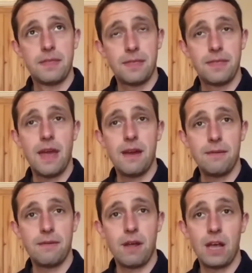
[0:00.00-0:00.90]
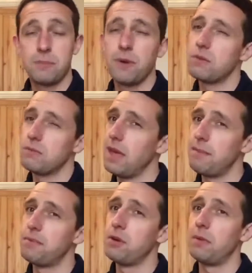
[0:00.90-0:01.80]
they're, I suppose,
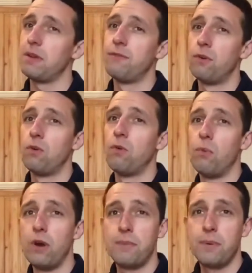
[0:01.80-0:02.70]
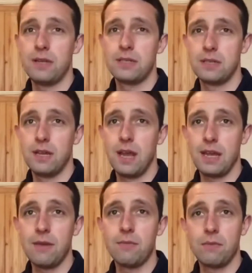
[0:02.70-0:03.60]
they're predominantly for WordPress.
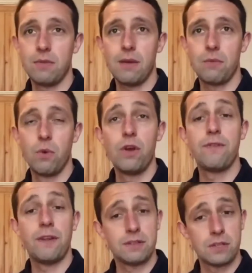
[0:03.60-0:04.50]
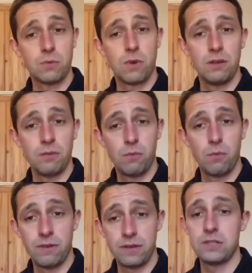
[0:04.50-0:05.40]
Again, yeah. WordFence as well.
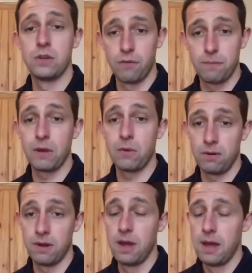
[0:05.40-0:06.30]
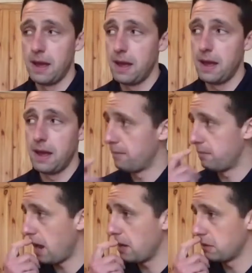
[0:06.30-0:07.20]
yeah, yeah. One.
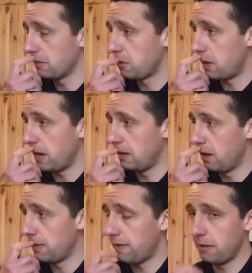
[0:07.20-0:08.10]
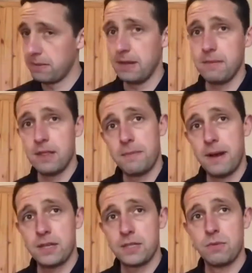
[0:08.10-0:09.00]
Um, I use them quite a lot. They've helped me in the
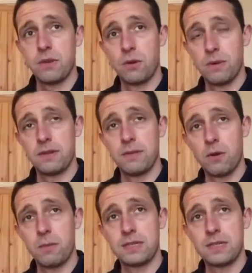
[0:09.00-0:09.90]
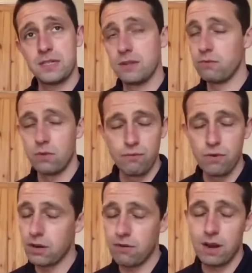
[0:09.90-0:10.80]
past with a couple of couple of tasks. They're, they're
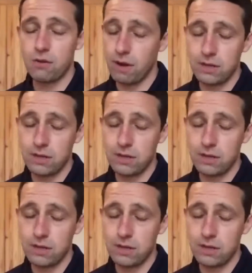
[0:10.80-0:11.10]
really great, great